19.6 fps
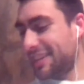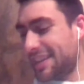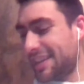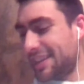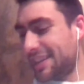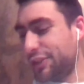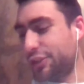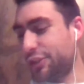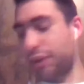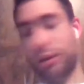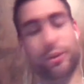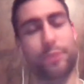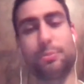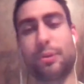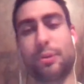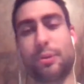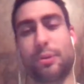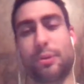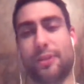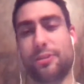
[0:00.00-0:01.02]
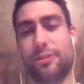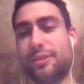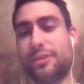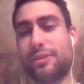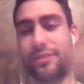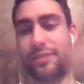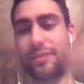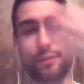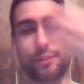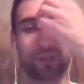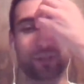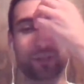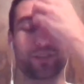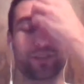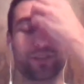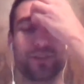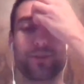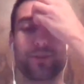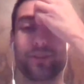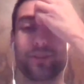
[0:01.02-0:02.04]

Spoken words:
Charlie Brown, number 2,